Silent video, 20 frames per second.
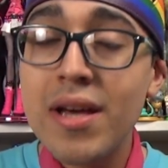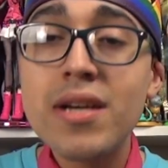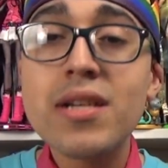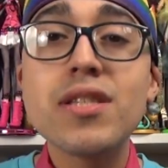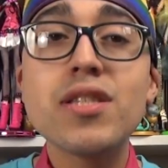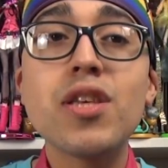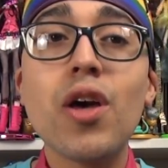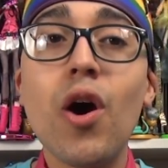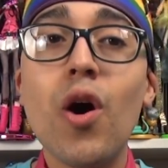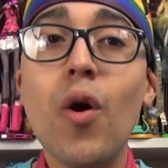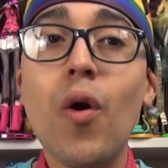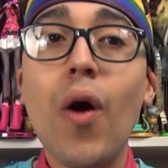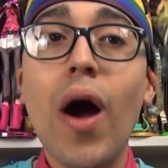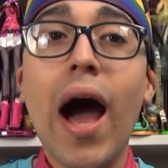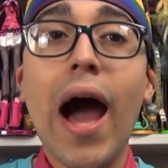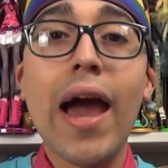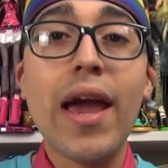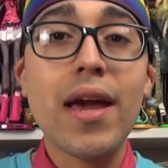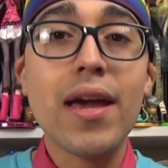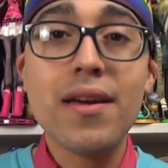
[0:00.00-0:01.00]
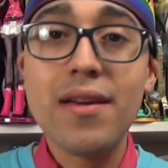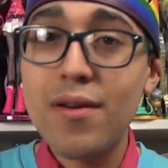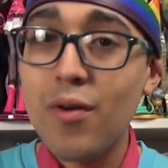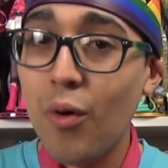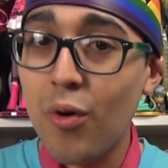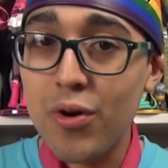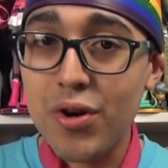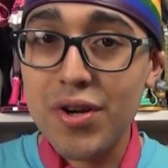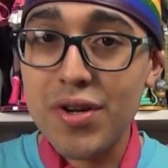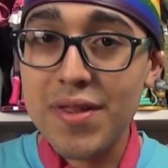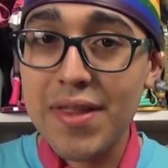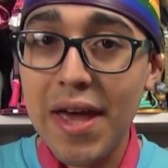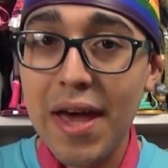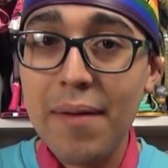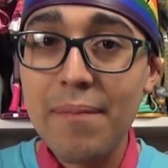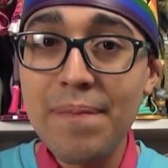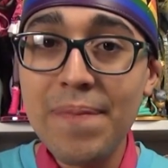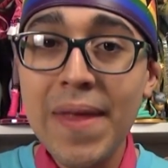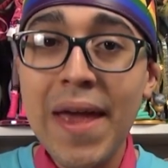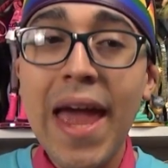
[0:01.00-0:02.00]
So I ordered
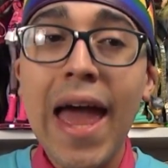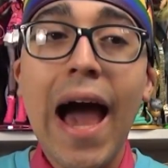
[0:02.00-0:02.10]
them.